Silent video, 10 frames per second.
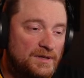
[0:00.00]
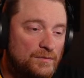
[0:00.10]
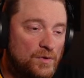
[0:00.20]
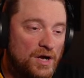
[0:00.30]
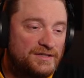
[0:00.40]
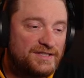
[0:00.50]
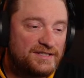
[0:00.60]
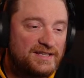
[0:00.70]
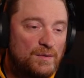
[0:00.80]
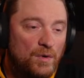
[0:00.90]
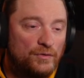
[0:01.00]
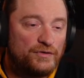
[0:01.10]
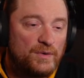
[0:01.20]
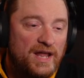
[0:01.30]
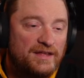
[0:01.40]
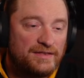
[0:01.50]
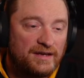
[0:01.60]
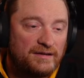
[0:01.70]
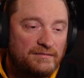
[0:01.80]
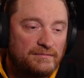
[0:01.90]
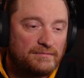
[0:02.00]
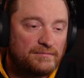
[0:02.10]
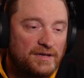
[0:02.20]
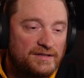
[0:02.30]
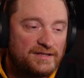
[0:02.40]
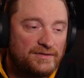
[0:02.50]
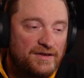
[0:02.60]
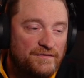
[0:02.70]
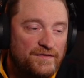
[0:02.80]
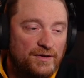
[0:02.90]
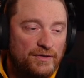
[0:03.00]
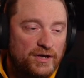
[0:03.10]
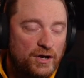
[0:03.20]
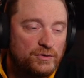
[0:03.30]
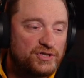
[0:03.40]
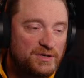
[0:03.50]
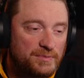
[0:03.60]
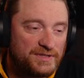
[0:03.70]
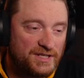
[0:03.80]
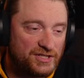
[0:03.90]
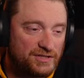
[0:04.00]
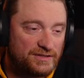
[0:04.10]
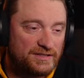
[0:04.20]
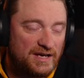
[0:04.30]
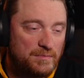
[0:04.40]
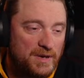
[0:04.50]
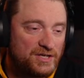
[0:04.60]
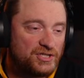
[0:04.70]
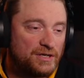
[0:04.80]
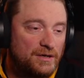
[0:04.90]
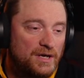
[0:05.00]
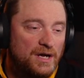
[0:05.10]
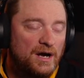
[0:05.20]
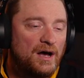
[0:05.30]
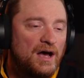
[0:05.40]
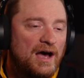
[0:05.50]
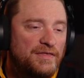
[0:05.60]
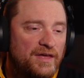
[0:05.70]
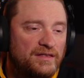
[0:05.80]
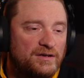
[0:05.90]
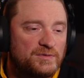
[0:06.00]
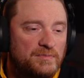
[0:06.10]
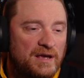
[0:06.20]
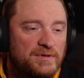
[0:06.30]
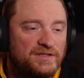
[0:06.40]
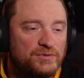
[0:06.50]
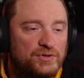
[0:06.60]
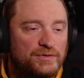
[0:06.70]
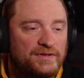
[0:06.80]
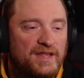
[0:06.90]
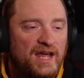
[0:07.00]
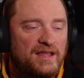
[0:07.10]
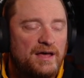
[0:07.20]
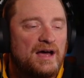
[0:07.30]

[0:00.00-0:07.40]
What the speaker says: Ron says they won't do anything until they fill the coaching positions. I bet you. I think there's maybe some truth to that.